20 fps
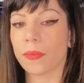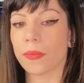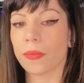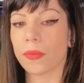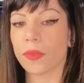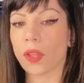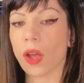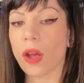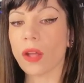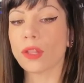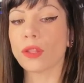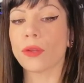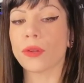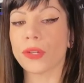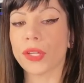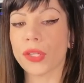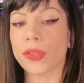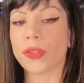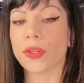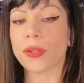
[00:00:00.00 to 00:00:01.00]
not
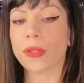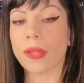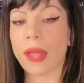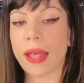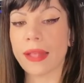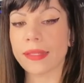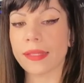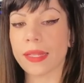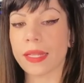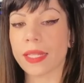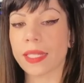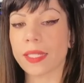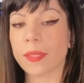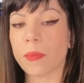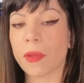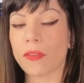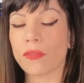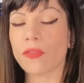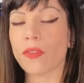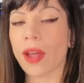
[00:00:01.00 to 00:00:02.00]
learning their lessons,
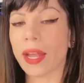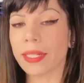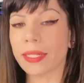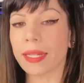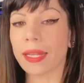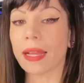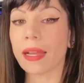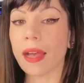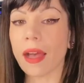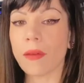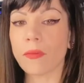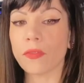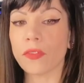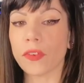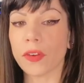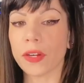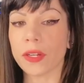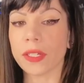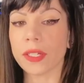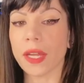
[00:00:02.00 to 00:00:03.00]
but finding
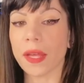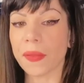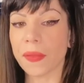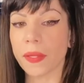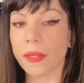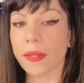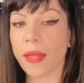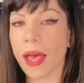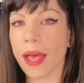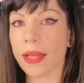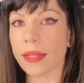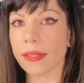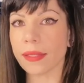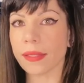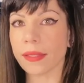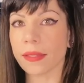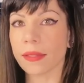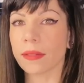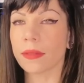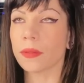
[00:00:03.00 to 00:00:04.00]
comfort
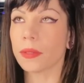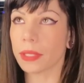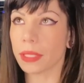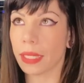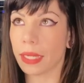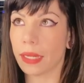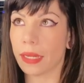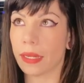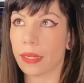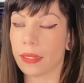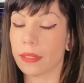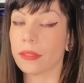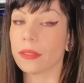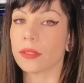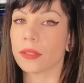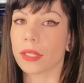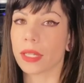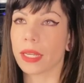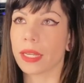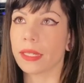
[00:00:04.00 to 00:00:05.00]
nonetheless. Yeah,
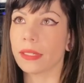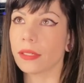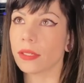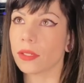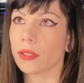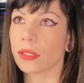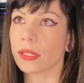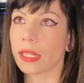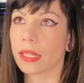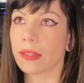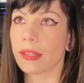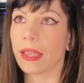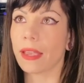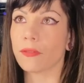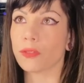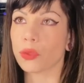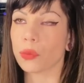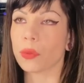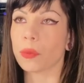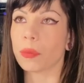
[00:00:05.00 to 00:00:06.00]
okay? So it's like they
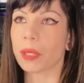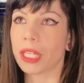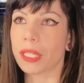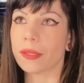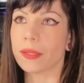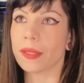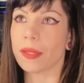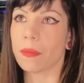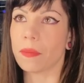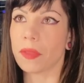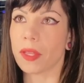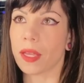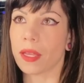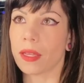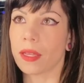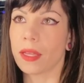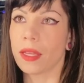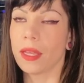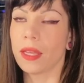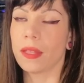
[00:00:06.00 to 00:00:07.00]
have to repeat
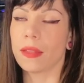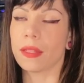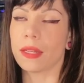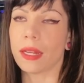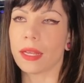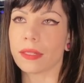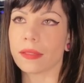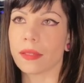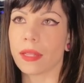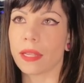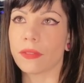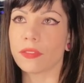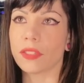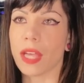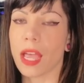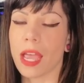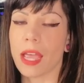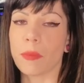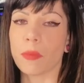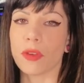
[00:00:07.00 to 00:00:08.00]
something the next
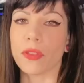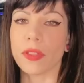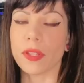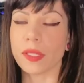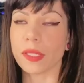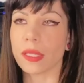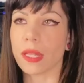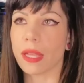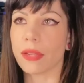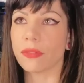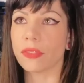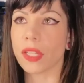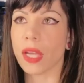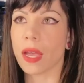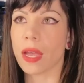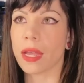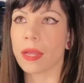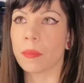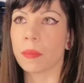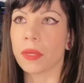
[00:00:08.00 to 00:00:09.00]
lifetime or this
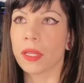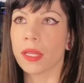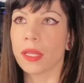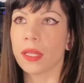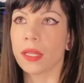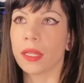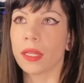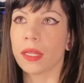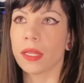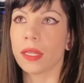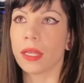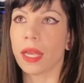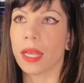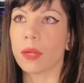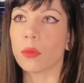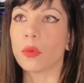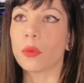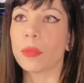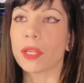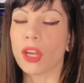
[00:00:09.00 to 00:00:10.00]
lifetime, and
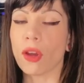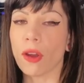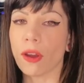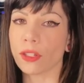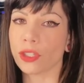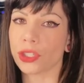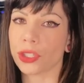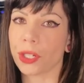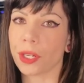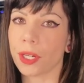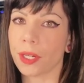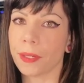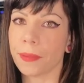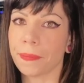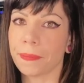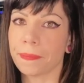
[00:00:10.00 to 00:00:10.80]
it will be harsher